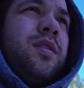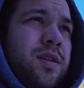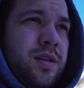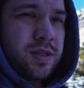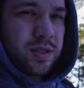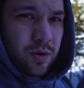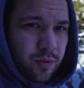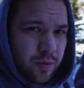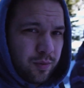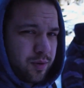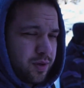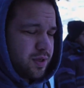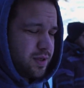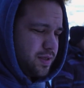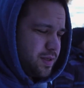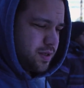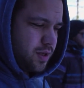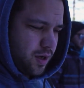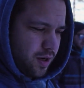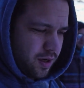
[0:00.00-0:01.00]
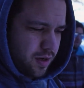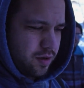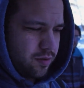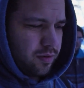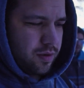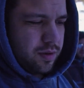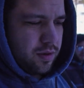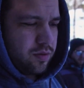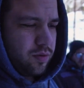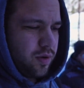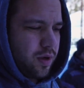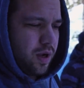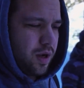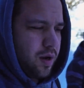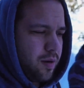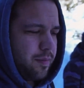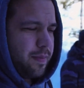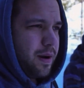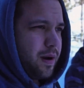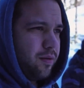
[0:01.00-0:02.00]
So we were just talking with Luca
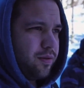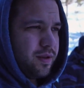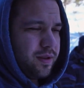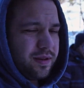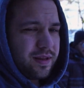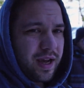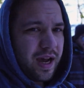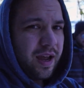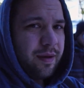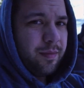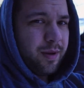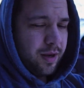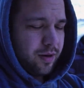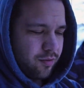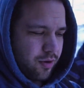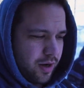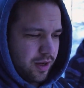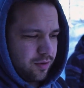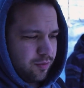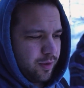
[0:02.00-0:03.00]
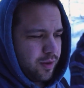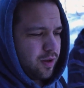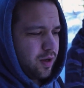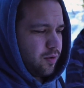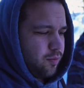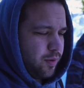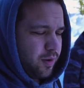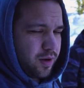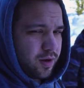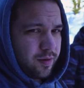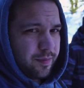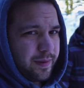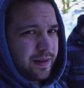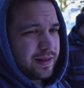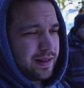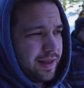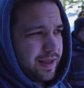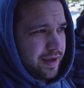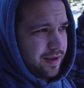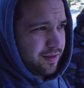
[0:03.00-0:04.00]
about the timing, right? We thought we were a bit
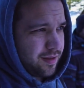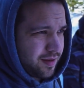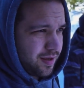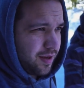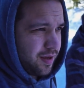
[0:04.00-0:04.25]
late.